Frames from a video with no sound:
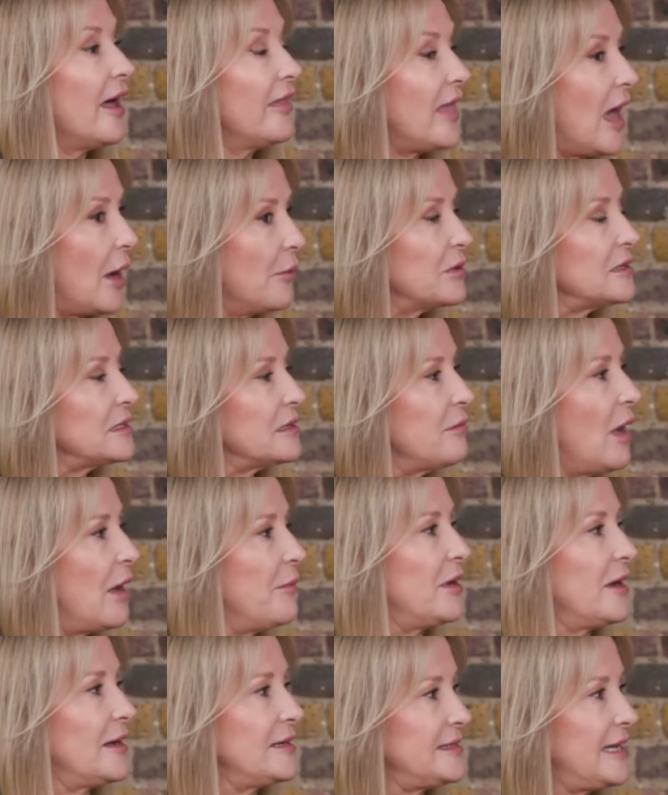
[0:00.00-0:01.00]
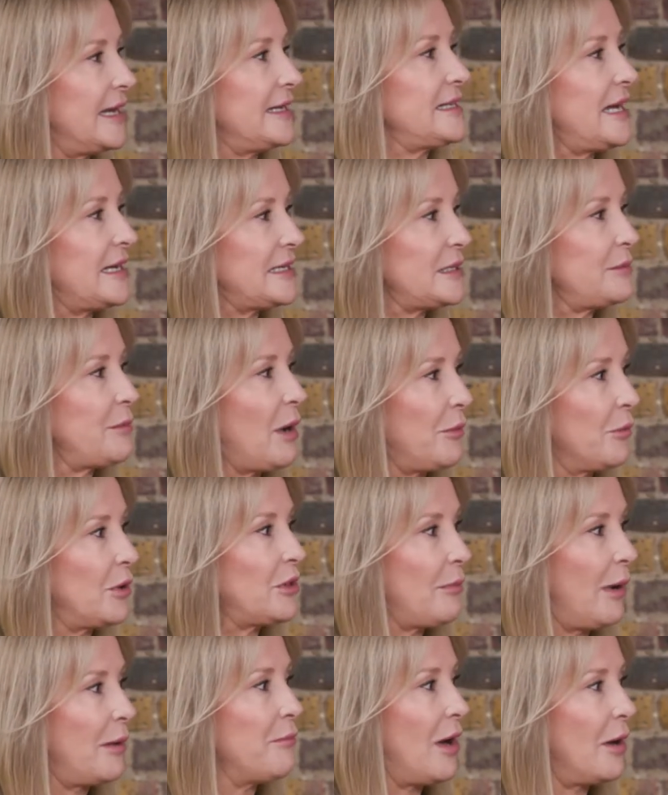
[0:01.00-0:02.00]
And that was the moment I sat down
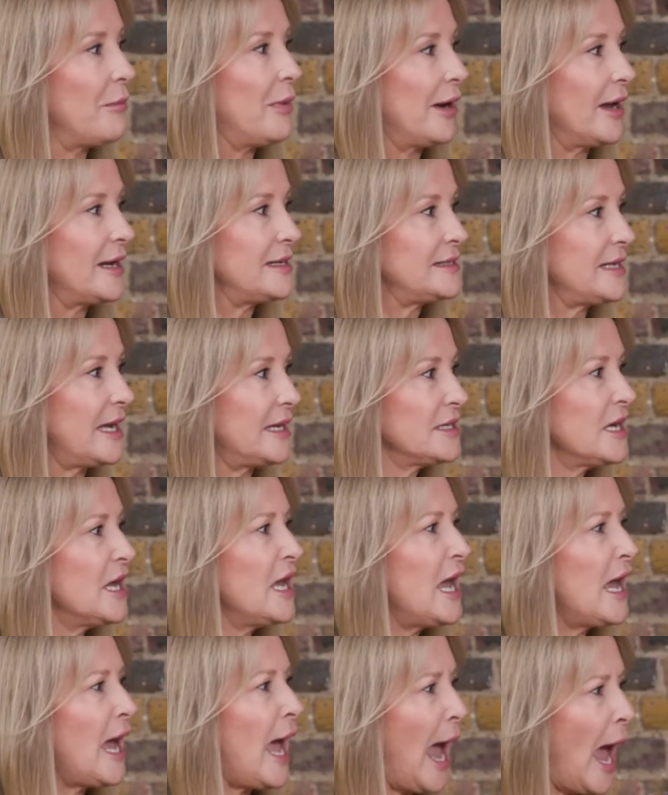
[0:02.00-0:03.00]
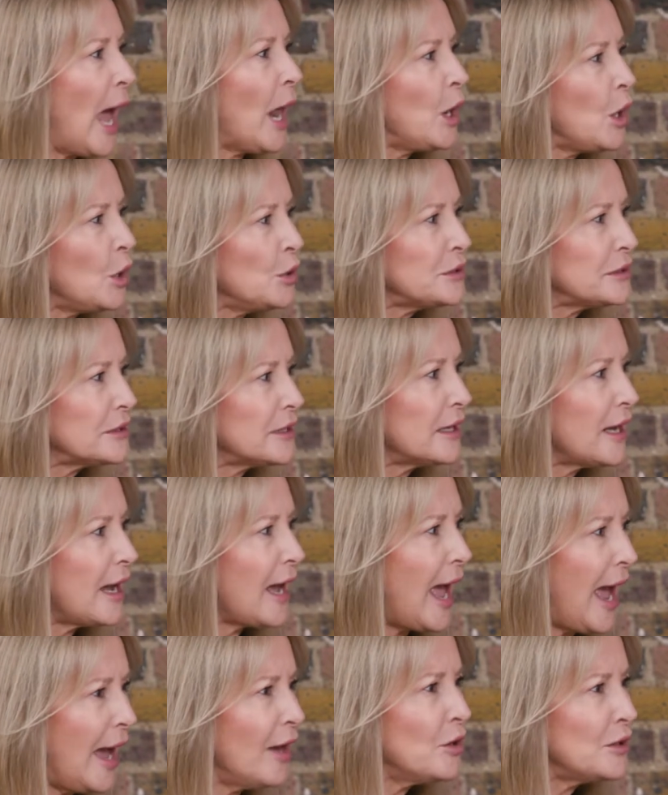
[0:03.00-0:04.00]
with my mum and I said, how long
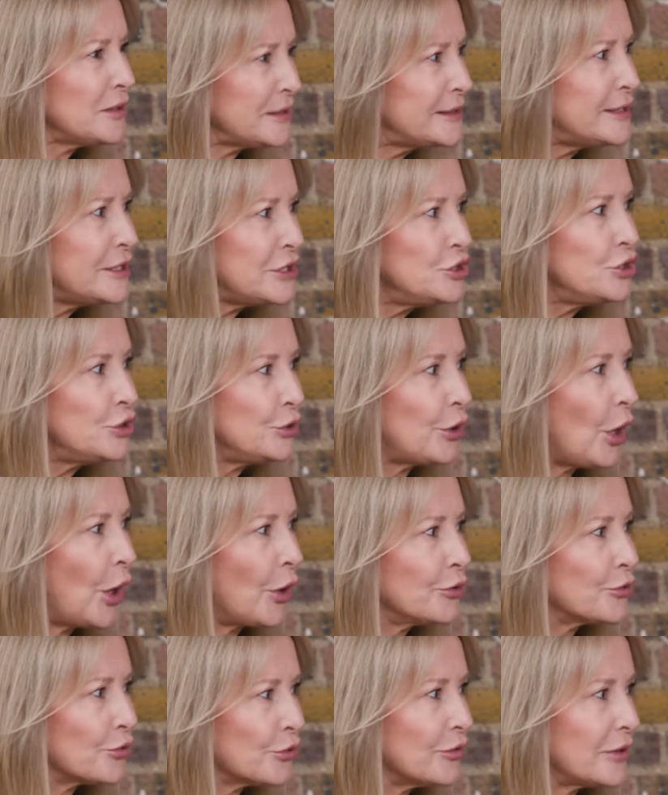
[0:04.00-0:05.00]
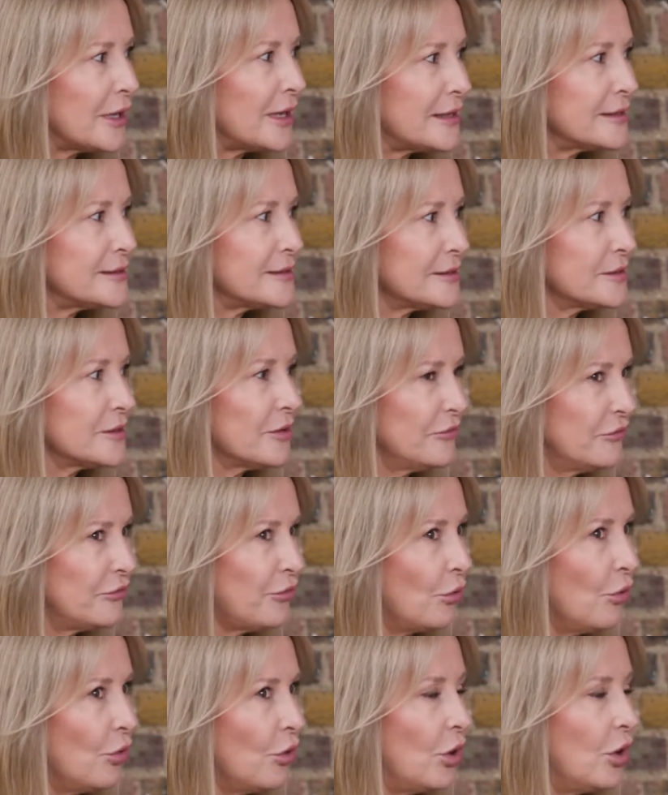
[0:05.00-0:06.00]
did you go through this
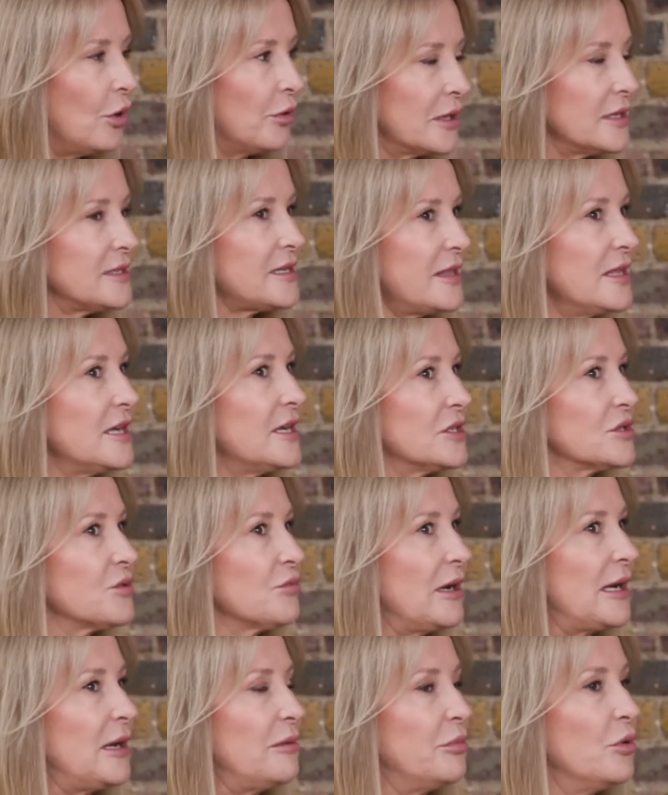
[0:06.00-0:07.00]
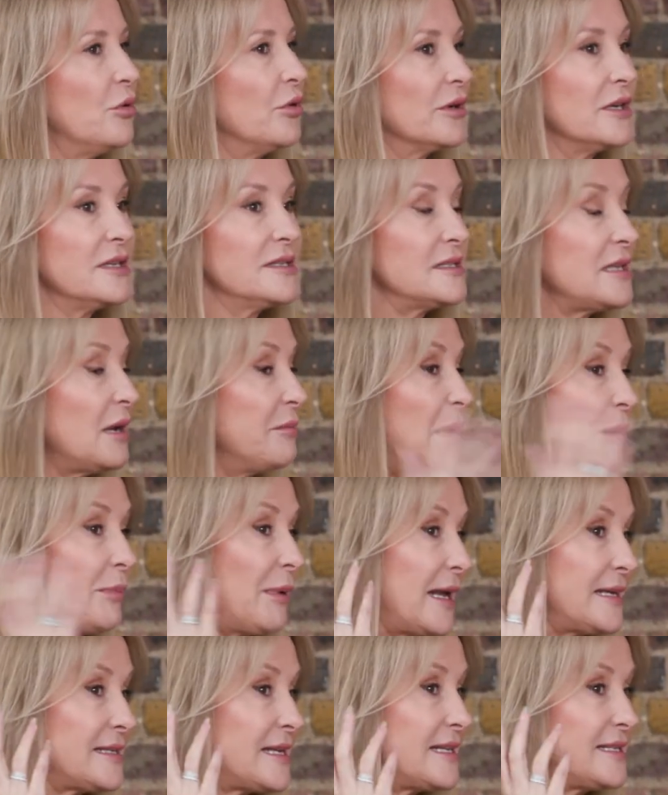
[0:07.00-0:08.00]
for? Because I think it's really important. And some
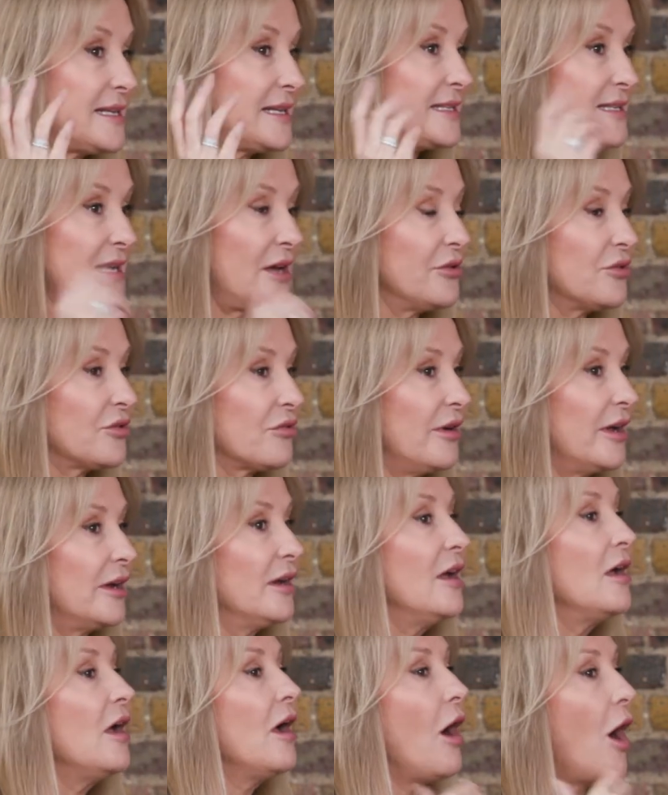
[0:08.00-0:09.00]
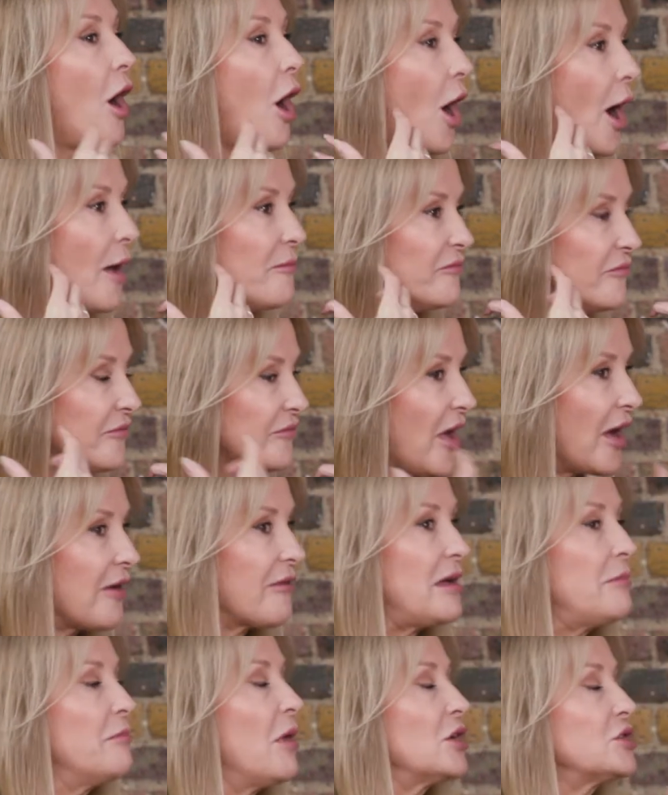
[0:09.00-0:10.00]
people, as I said, sail through it. I'm
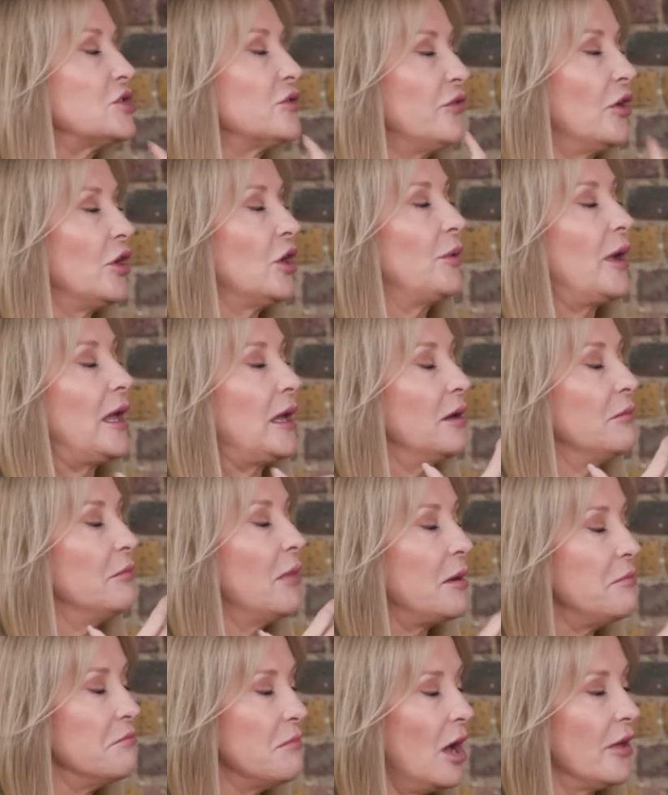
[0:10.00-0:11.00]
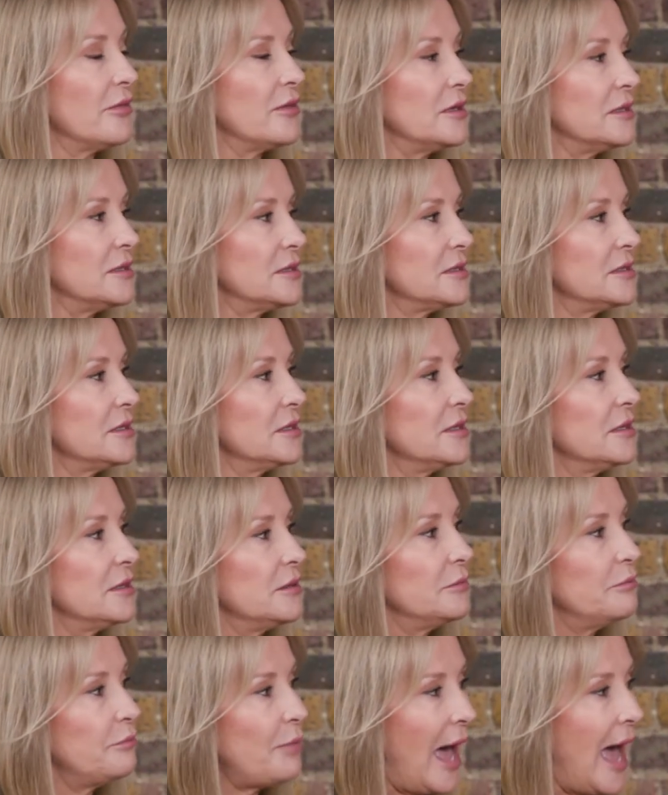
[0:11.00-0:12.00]
very much following my mother's
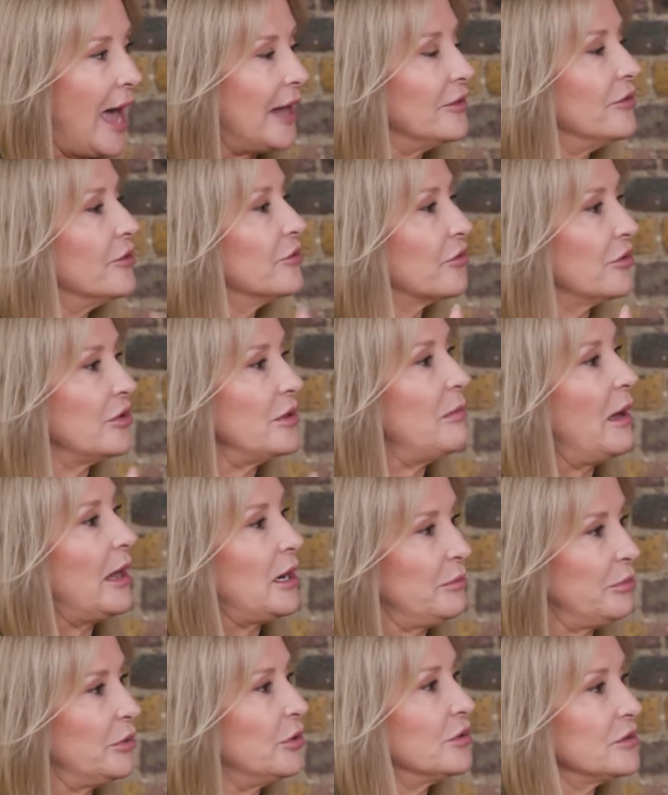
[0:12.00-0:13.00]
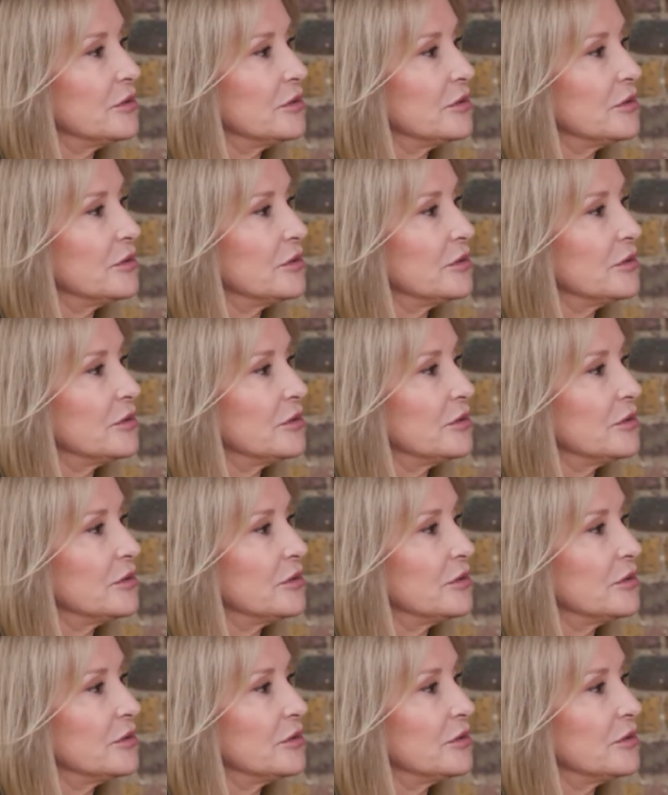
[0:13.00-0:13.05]
pattern through the menopause.